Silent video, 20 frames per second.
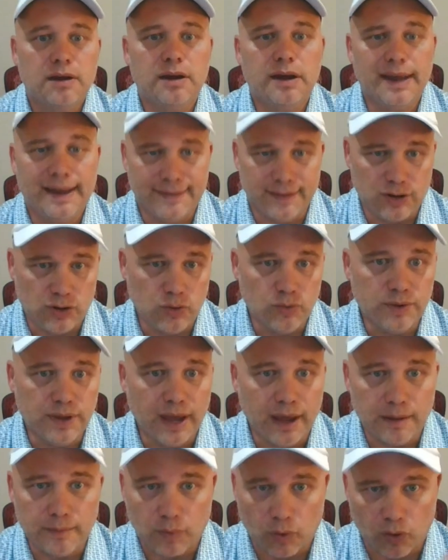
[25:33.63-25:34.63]
in the Duke
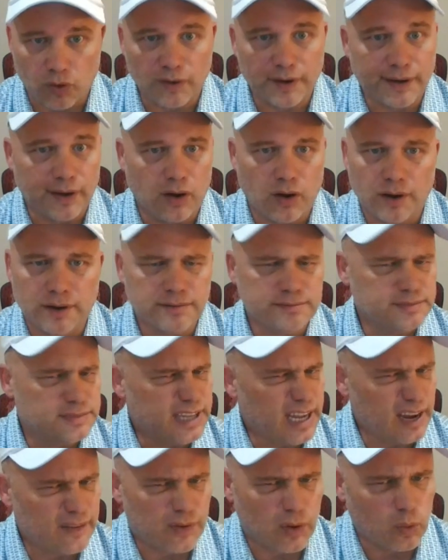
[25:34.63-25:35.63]
game early on.
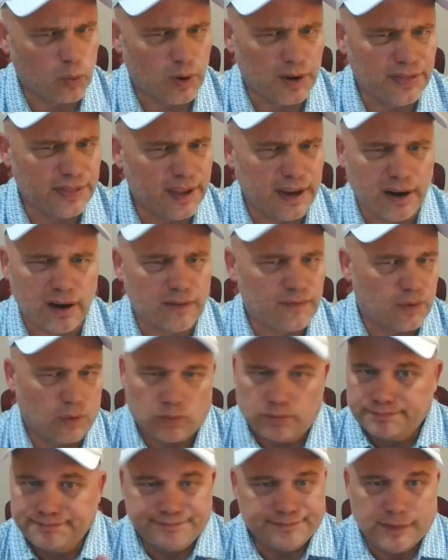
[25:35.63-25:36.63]
The effort wasn't there.
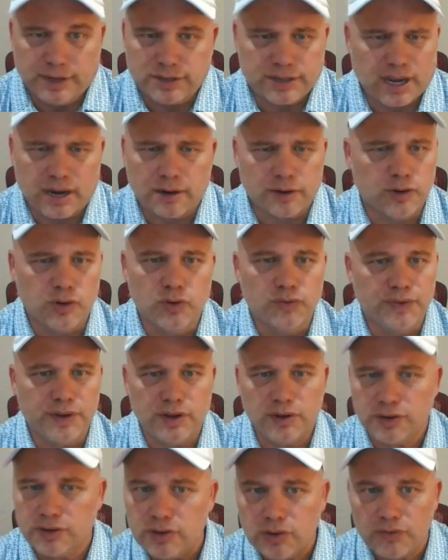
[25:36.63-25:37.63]
It's kind of
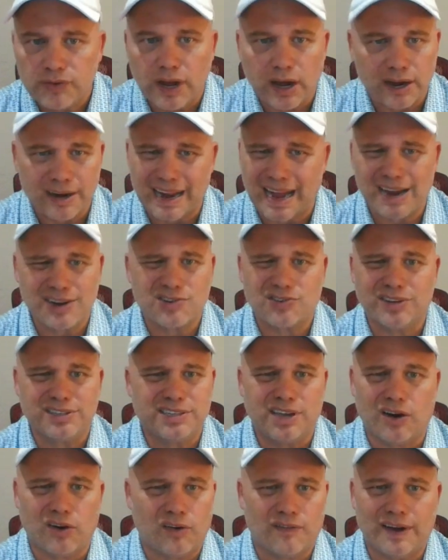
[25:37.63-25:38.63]
goofy. You've got a nationally
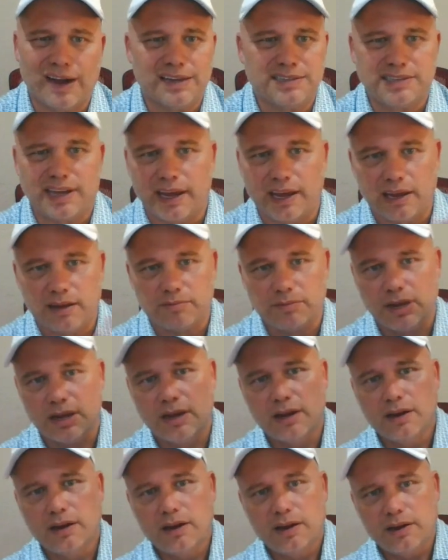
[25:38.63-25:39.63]
televised game.
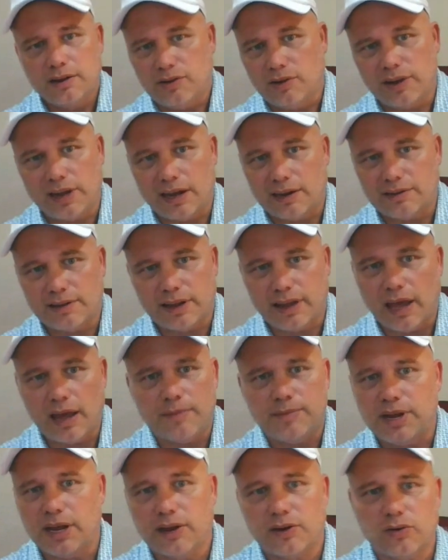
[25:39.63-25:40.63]
You got the
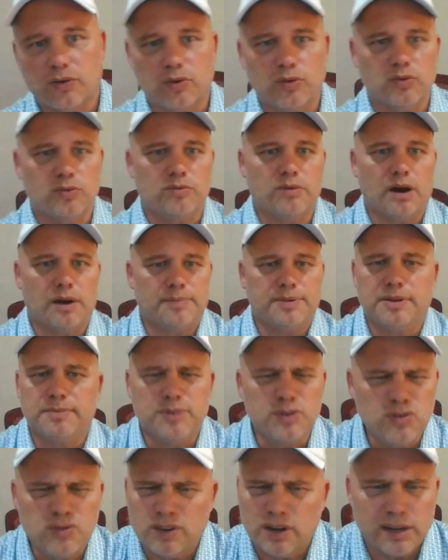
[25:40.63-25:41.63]
game day crew up in the
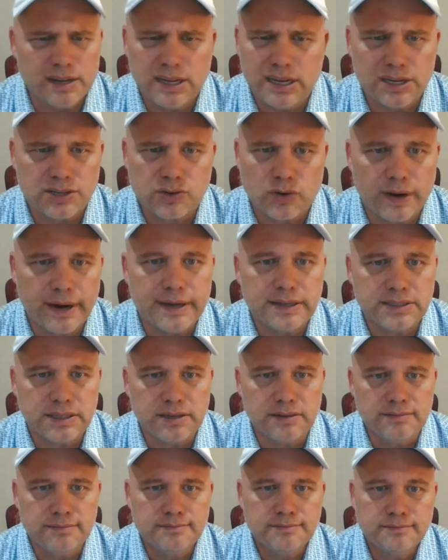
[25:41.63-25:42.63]
booth. It's crazy.
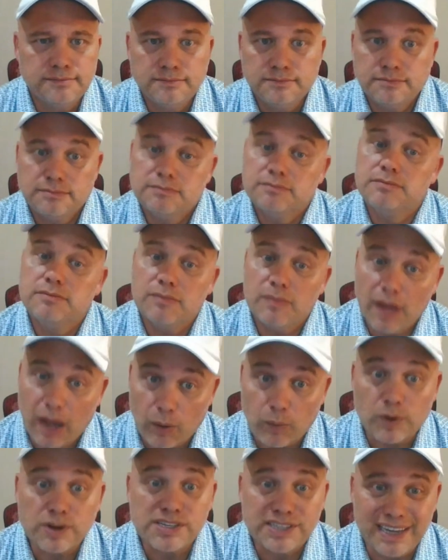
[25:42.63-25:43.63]
I
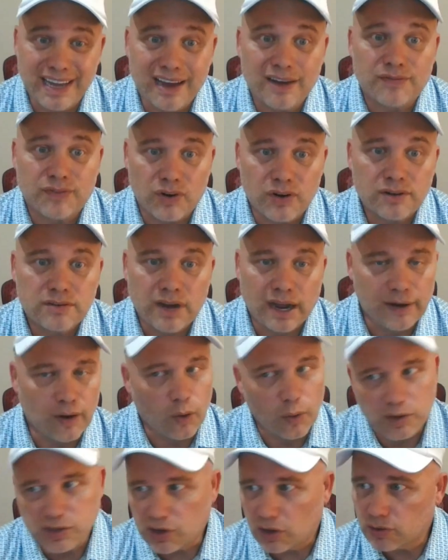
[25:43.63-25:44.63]
want to see effort. I
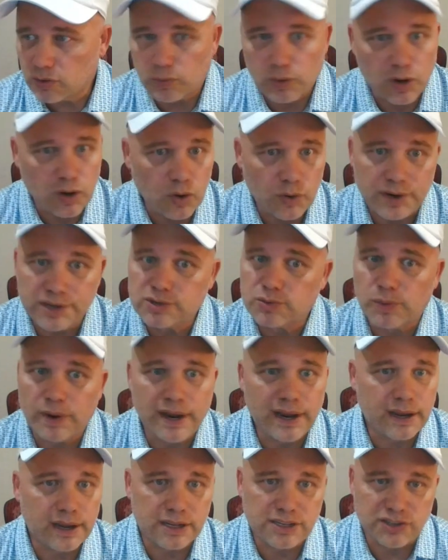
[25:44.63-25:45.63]
know it's on the road. It's
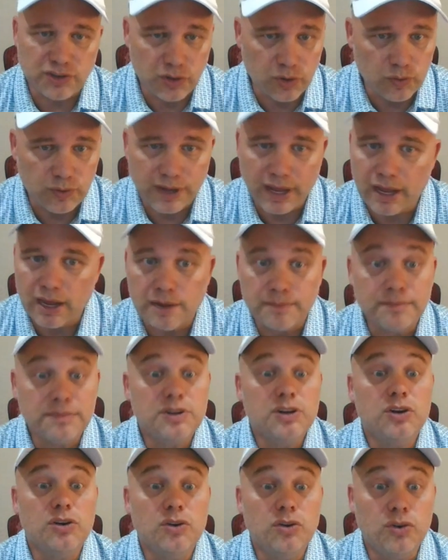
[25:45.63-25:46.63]
Wake. It's noon game.
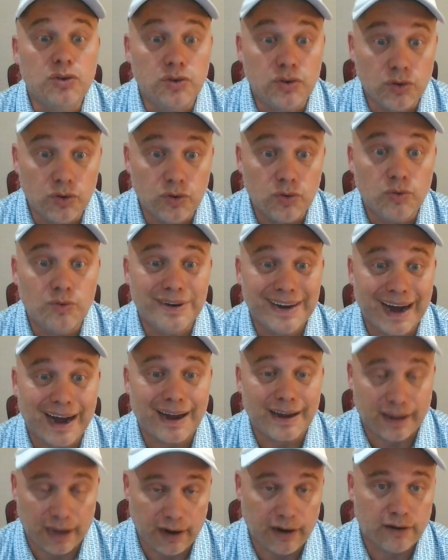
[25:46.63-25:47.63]
Do
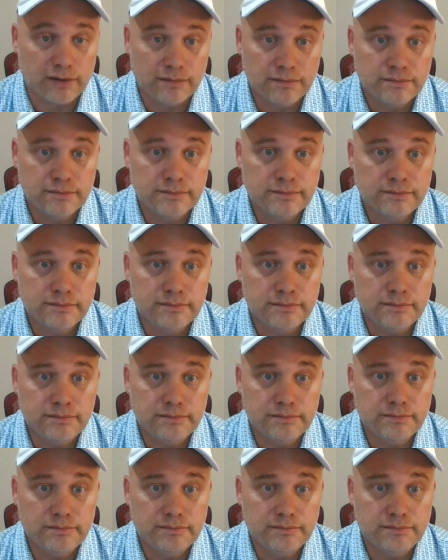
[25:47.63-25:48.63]
not care.
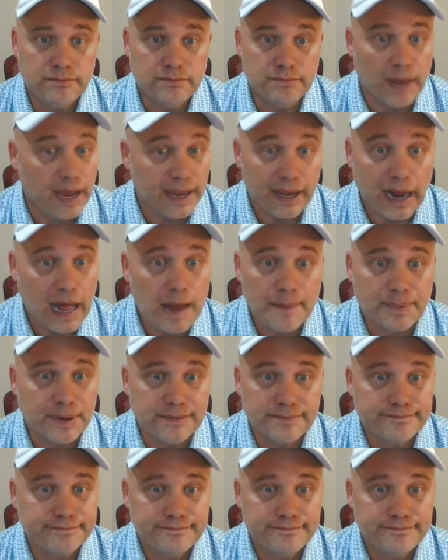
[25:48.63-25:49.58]
Make it happen.